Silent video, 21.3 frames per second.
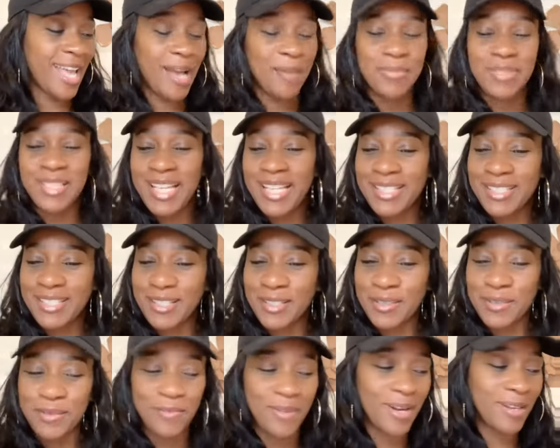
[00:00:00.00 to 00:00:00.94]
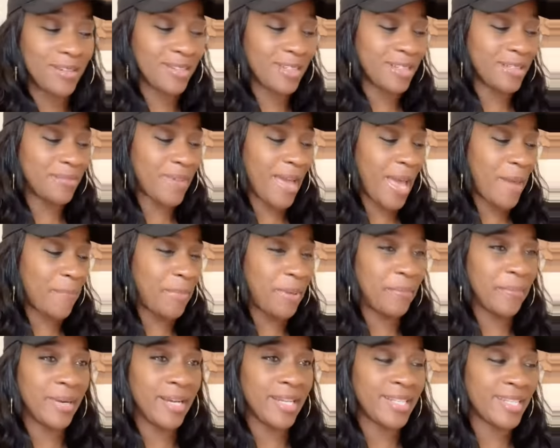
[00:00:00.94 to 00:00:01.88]
God bless you. Welcome.
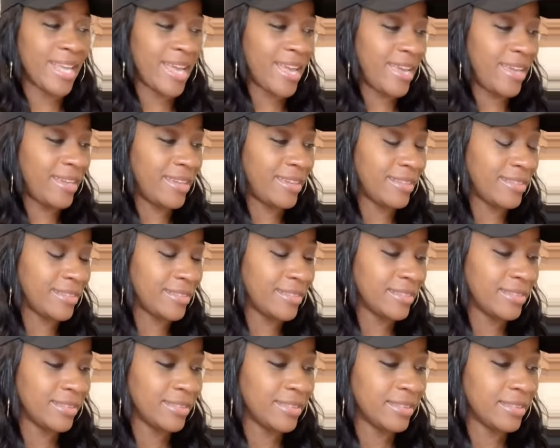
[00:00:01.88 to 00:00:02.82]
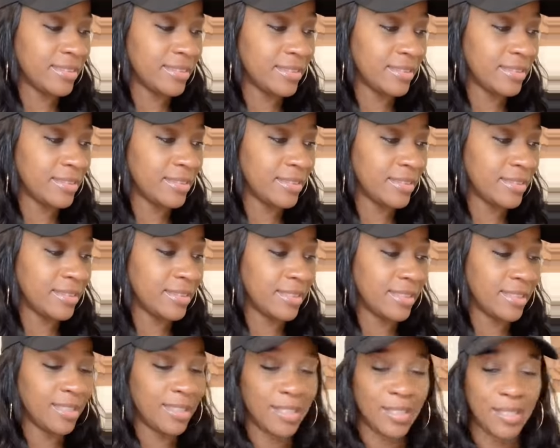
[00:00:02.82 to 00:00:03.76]
Happy Monday.
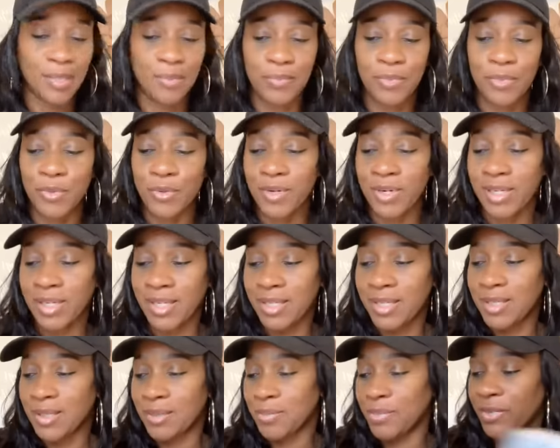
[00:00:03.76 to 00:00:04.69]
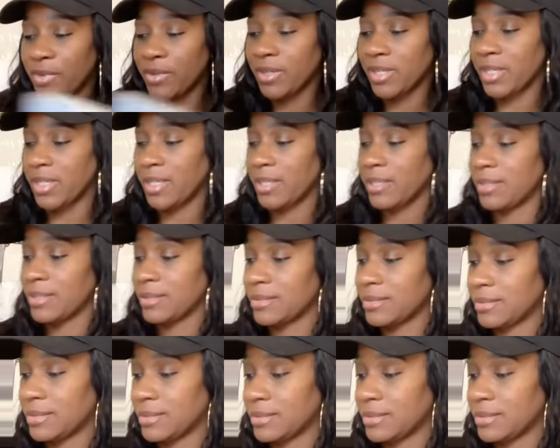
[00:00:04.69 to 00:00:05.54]
Good morning. Good morning.